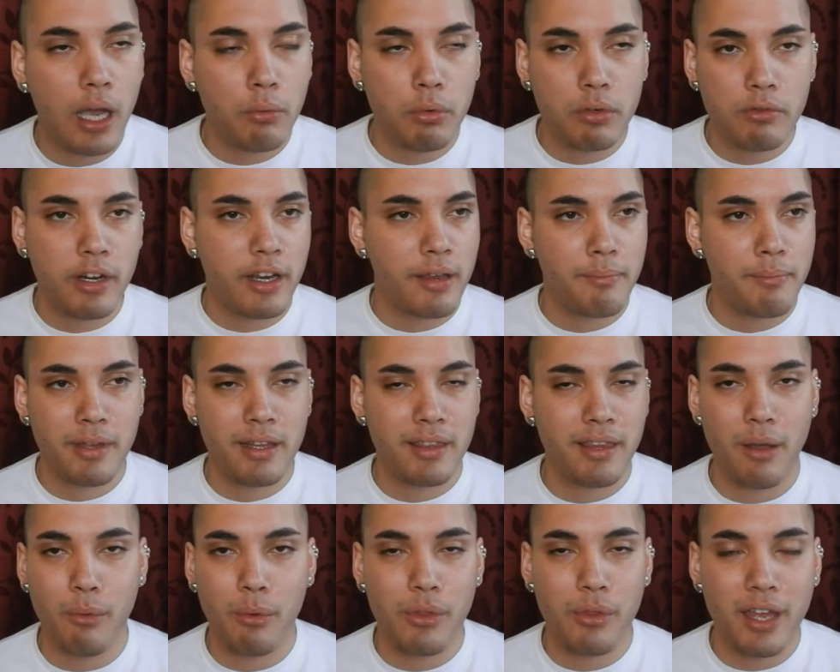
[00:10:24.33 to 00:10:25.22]
I would
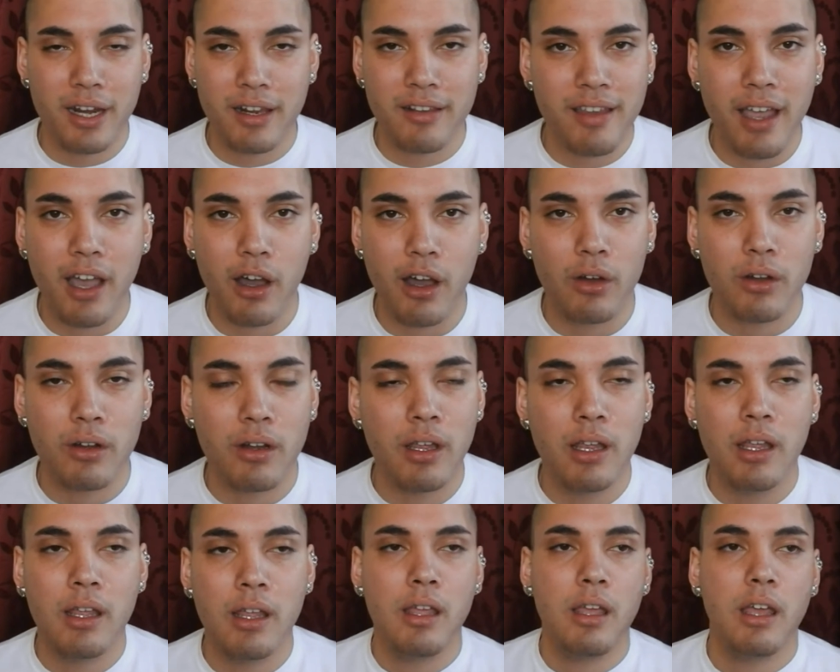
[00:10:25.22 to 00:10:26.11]
recommend that without a doubt.
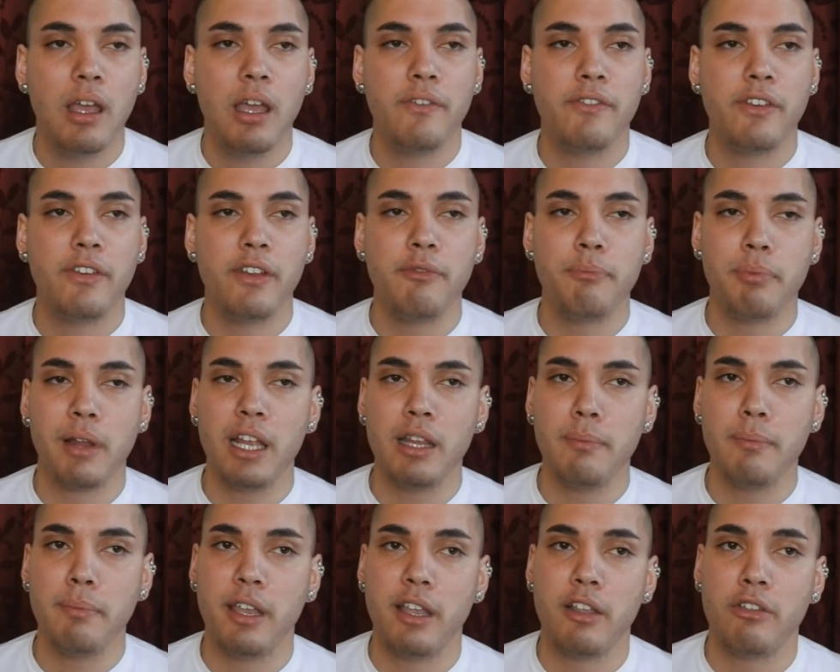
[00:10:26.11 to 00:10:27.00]
If you've
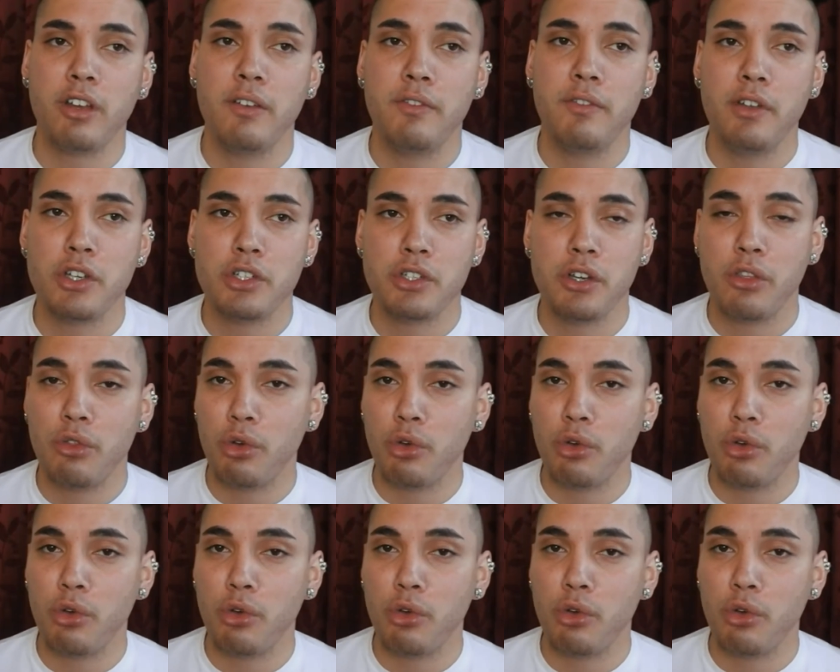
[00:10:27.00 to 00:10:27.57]
played the PS3 version,